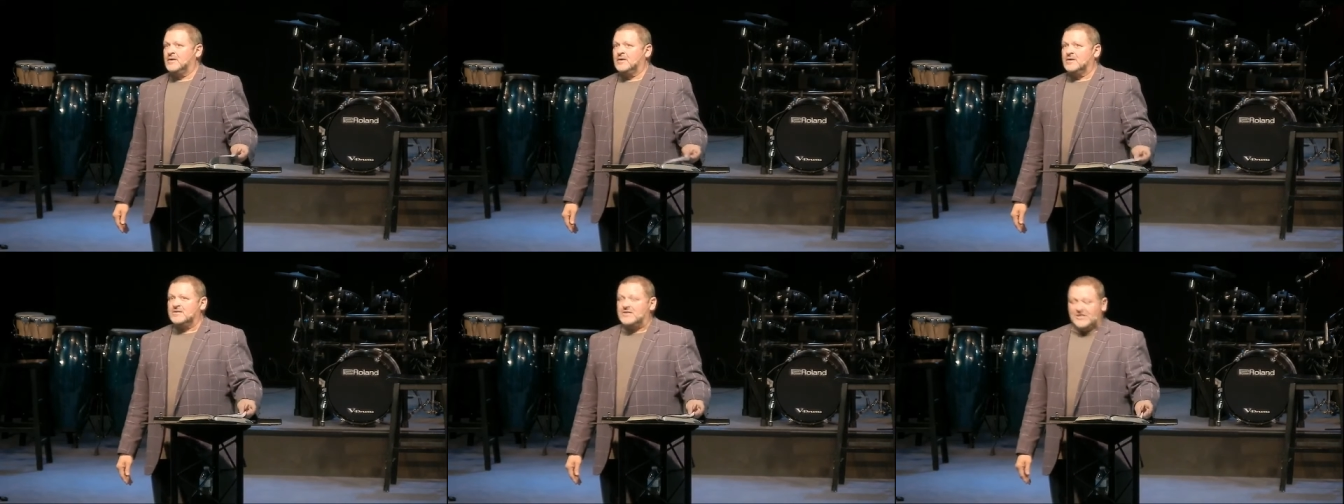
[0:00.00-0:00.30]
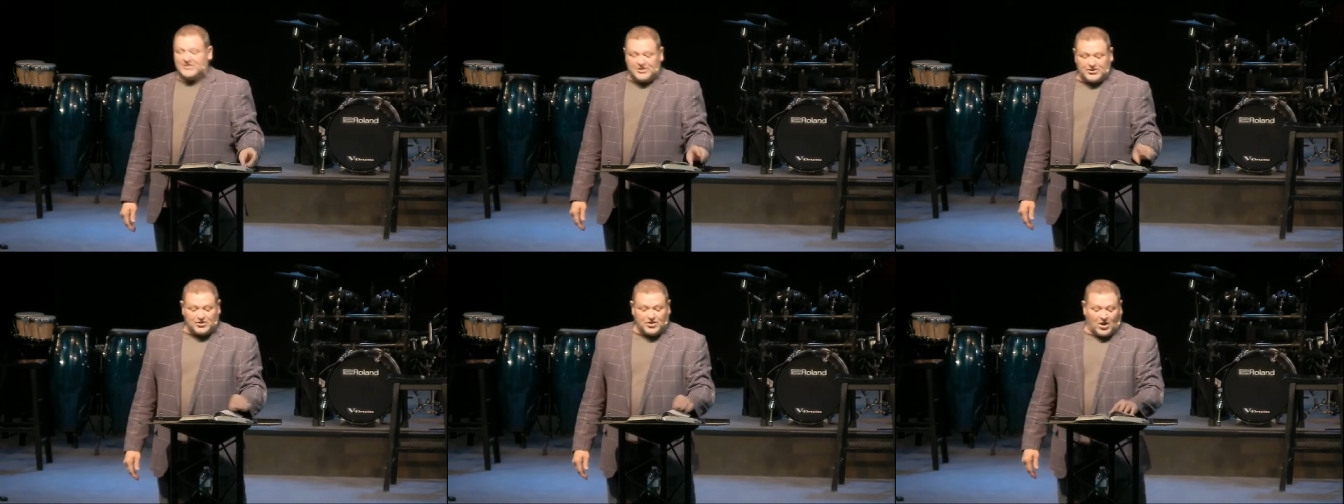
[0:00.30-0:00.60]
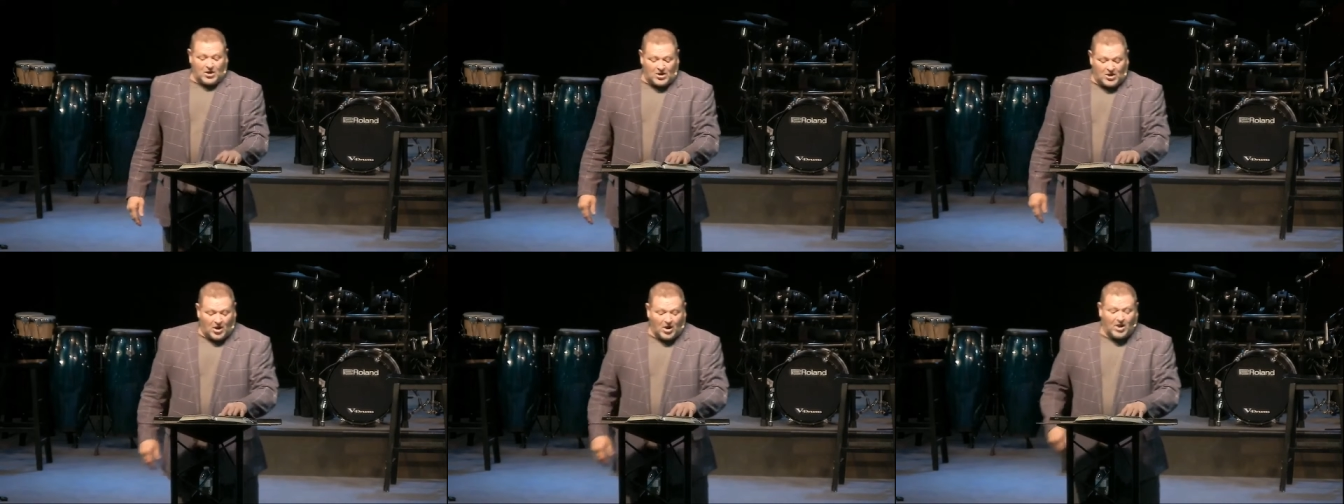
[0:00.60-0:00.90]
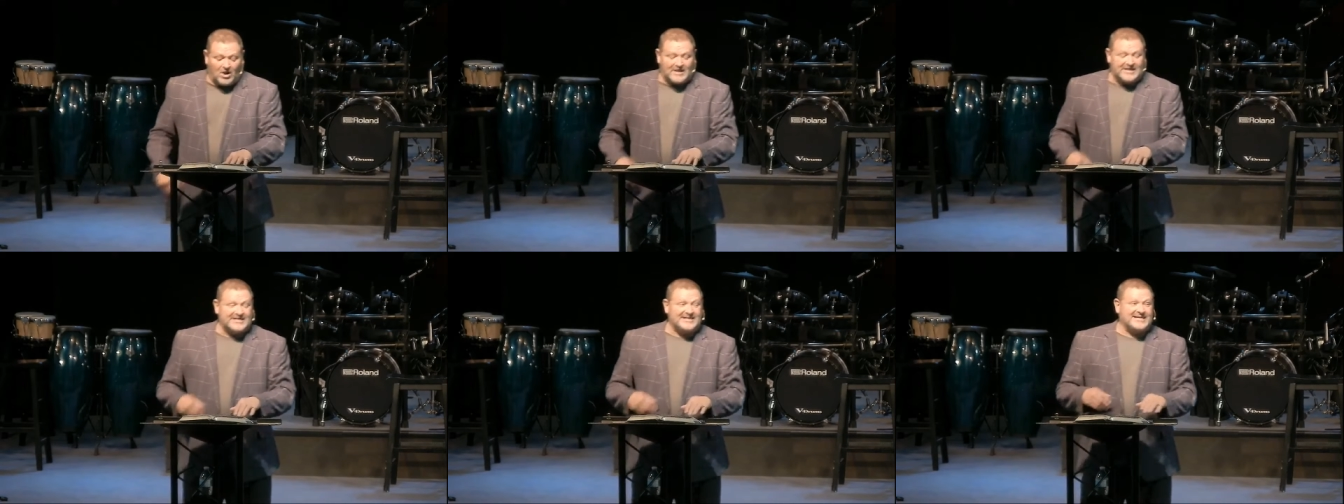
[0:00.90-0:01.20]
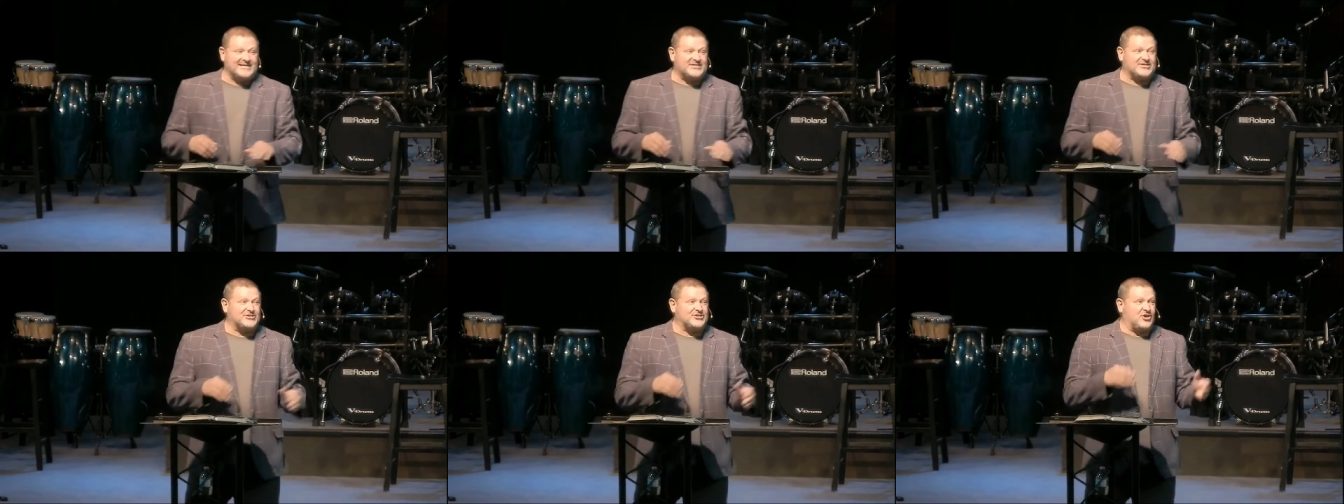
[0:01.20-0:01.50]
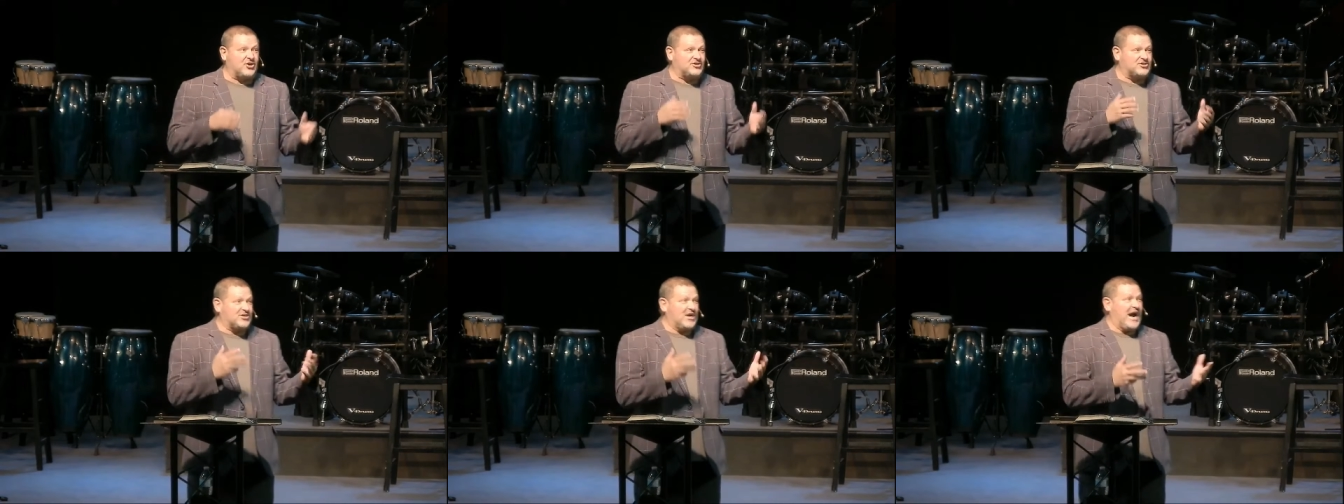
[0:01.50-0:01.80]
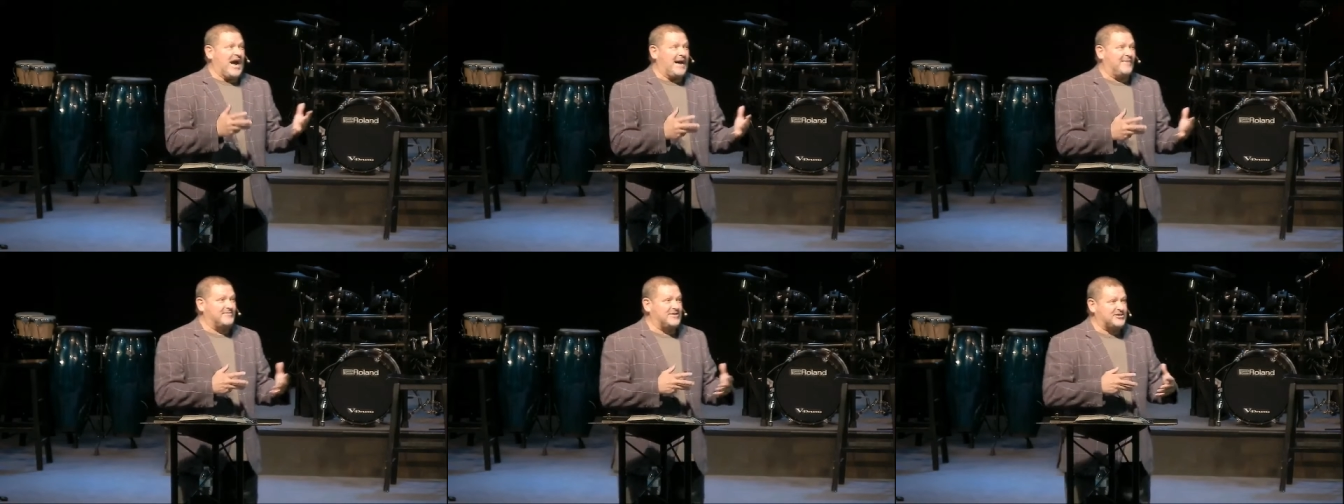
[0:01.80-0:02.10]
This is our calling, this is our
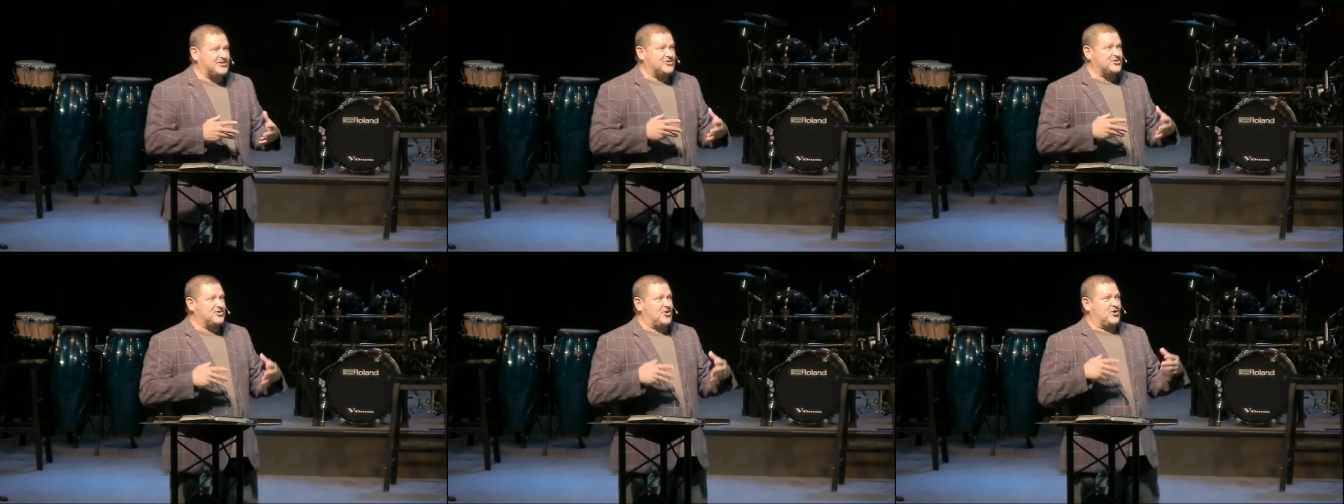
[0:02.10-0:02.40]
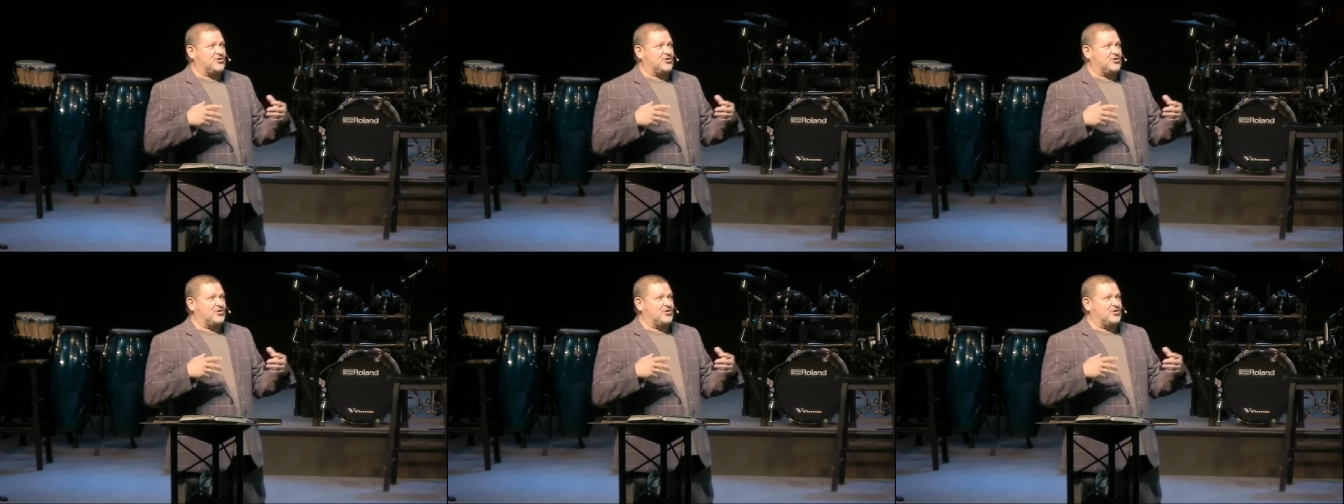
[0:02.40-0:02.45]
job, this is our